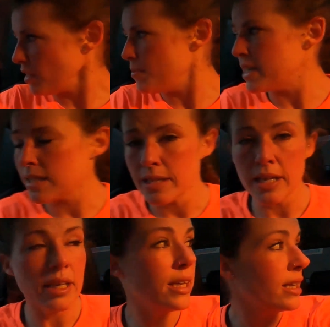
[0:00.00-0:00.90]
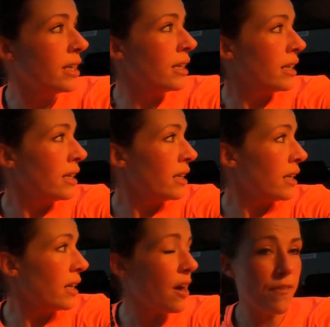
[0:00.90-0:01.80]
I mean,
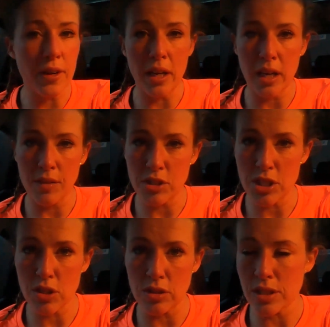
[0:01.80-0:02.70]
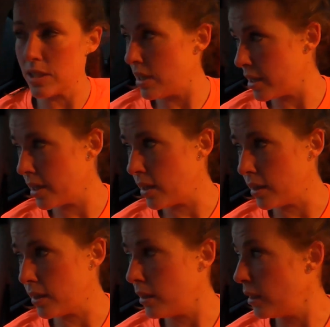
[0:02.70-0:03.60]
I feel like I've just gone to
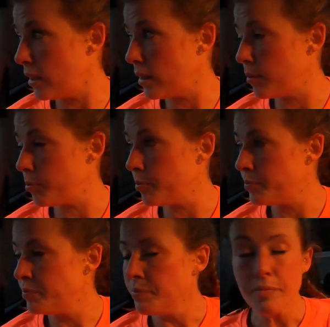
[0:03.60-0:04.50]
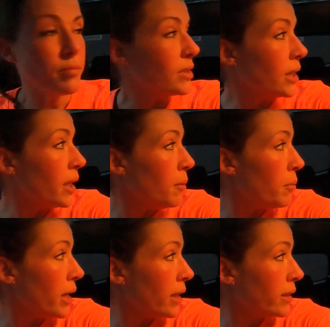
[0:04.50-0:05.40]
Narnia and
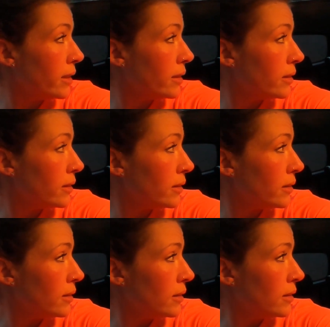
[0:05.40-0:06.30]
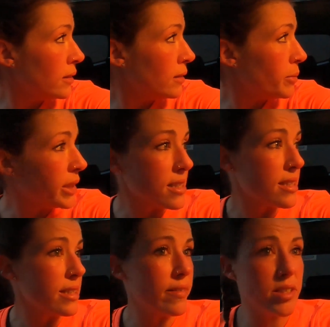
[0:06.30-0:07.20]
come back,
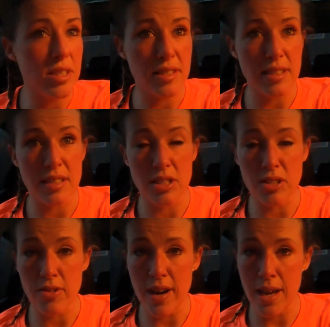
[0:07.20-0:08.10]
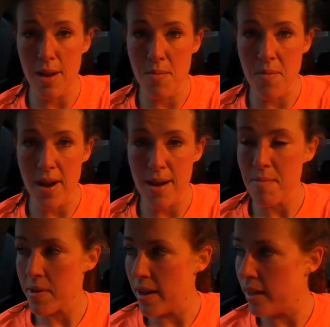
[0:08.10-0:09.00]
because now it's just grey and
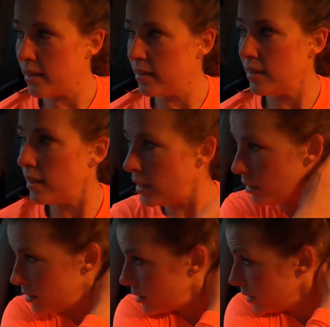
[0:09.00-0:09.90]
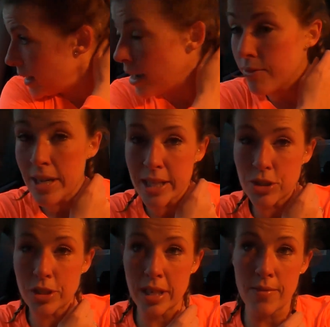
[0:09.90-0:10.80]
wet. But yeah, I
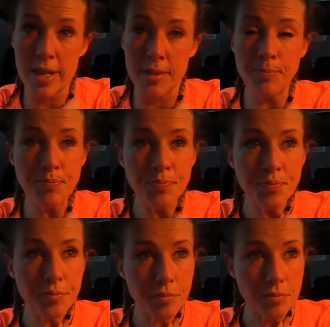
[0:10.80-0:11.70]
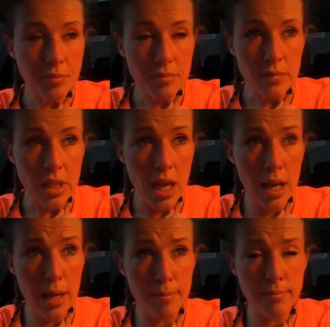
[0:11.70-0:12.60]
really enjoyed that
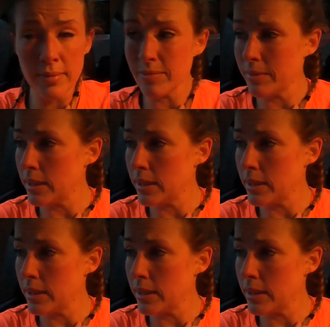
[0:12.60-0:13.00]
run.